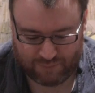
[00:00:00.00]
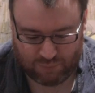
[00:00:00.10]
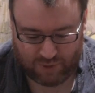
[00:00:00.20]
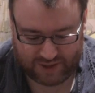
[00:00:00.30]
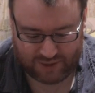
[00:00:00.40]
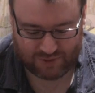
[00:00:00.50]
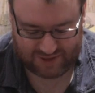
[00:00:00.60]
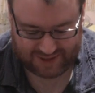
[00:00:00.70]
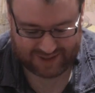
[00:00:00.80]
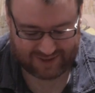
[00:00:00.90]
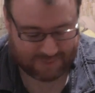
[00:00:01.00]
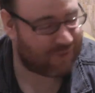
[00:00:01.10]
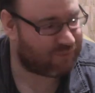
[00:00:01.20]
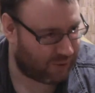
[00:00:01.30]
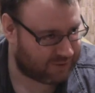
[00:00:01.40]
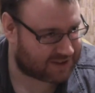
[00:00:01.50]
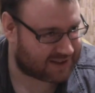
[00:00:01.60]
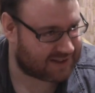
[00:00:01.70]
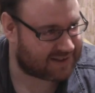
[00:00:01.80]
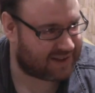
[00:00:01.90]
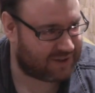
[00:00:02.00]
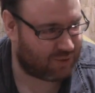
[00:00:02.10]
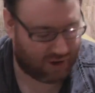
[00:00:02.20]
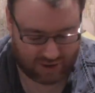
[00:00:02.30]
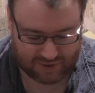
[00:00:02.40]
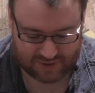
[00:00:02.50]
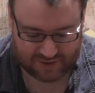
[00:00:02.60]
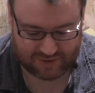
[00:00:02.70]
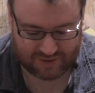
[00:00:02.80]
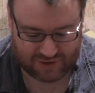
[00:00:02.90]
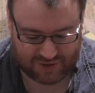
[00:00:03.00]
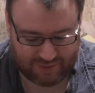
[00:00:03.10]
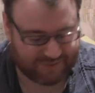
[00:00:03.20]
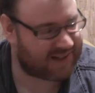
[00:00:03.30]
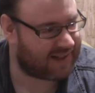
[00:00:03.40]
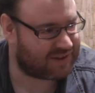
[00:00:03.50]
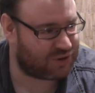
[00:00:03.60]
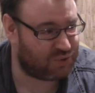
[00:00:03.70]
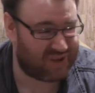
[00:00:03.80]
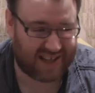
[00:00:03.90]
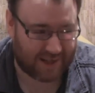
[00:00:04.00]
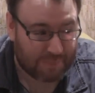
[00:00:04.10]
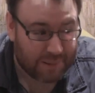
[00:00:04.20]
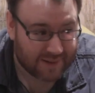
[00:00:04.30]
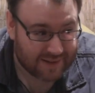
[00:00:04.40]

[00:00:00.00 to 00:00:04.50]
When you were digging up the roses in your garden, did you ever dig too deep?